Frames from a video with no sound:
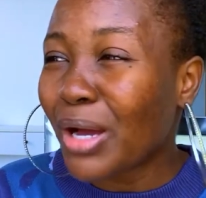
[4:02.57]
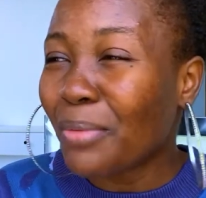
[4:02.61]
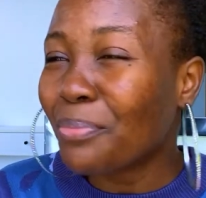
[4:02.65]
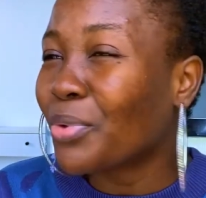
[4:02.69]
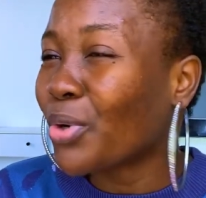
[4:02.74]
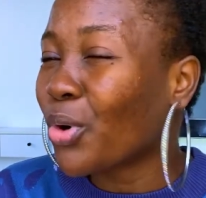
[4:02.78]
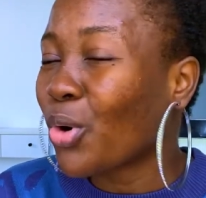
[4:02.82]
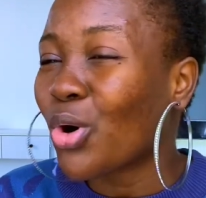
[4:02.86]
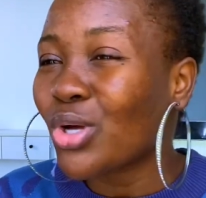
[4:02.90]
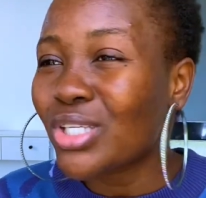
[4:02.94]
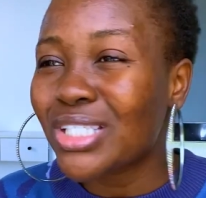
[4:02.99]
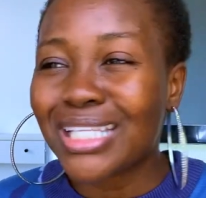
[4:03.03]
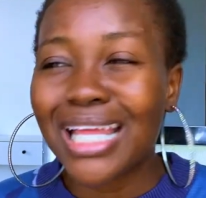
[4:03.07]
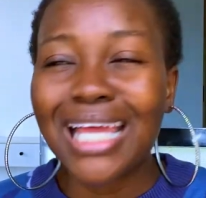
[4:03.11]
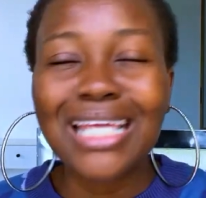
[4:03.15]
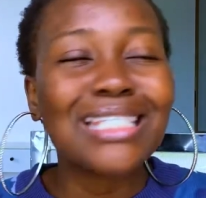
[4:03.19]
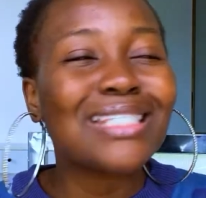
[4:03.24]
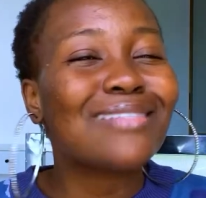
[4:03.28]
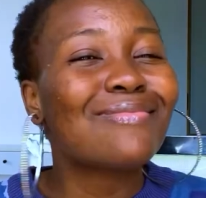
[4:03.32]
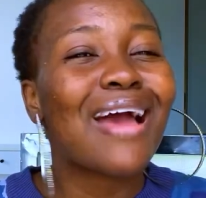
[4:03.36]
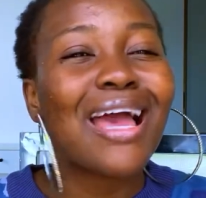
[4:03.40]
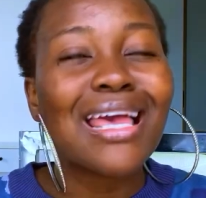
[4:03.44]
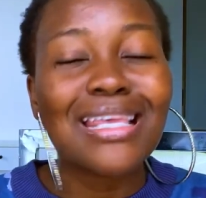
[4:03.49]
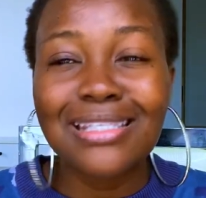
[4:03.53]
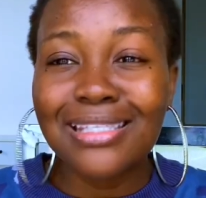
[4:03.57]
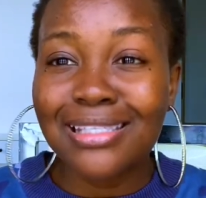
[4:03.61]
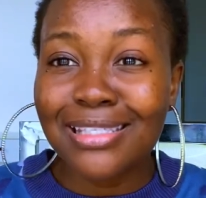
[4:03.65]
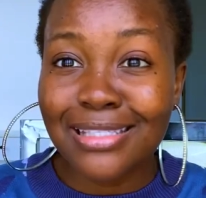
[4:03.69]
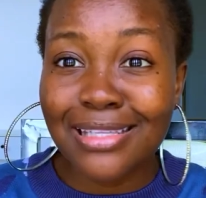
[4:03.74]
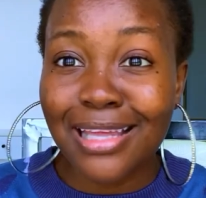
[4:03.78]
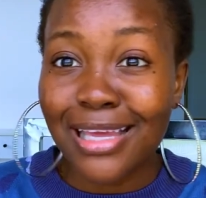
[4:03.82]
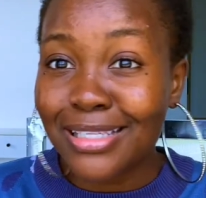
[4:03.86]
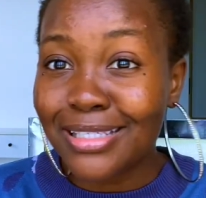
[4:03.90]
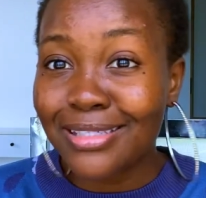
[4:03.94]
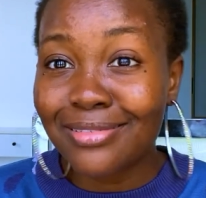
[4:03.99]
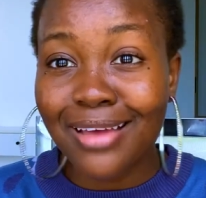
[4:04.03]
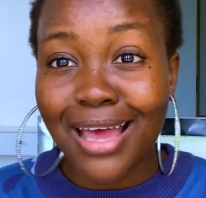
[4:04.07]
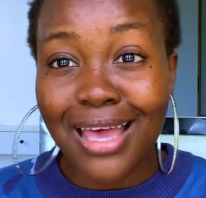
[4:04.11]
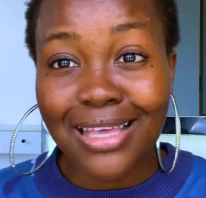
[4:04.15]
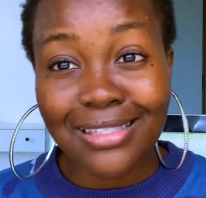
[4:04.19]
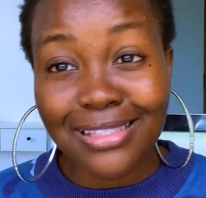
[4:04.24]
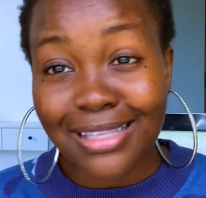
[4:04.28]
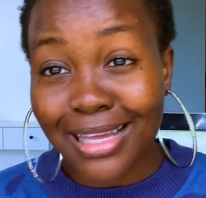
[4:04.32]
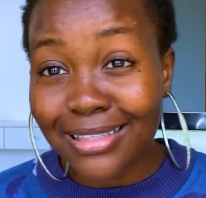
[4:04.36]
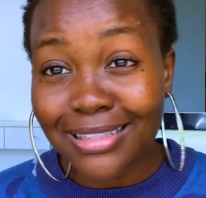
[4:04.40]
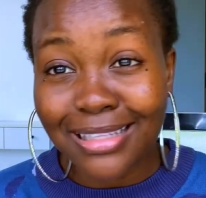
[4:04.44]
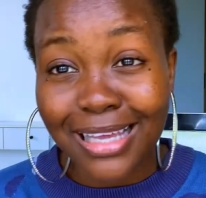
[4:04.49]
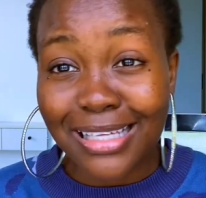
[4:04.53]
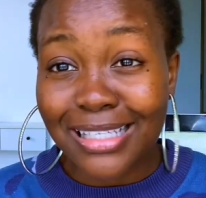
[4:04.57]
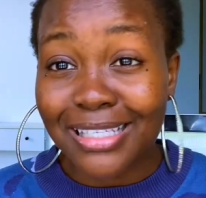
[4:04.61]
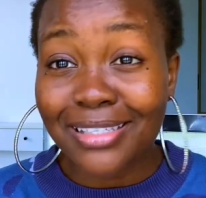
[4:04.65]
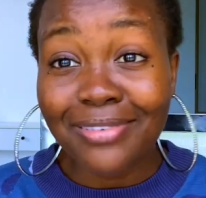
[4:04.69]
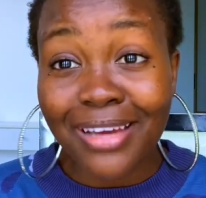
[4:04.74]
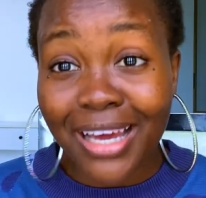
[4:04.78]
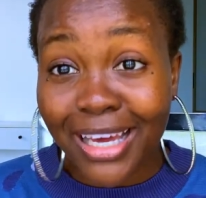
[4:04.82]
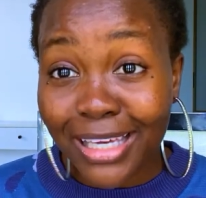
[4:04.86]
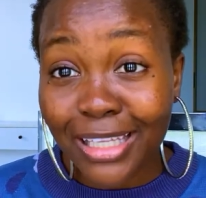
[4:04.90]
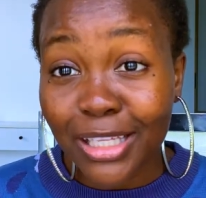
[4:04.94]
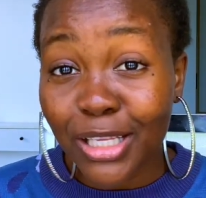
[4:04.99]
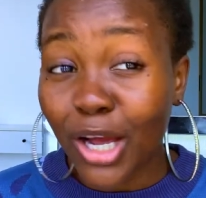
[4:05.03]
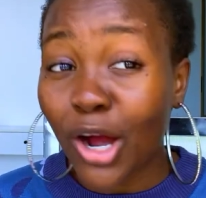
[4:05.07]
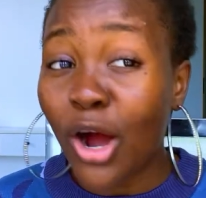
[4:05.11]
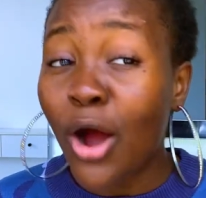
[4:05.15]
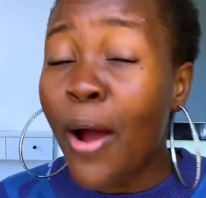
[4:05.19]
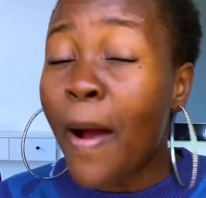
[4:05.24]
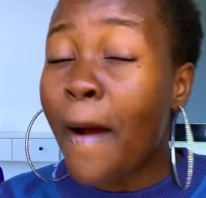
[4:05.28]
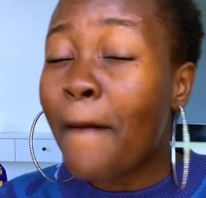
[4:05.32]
because Nigeria is this, Nigeria is that, Nigeria clinical.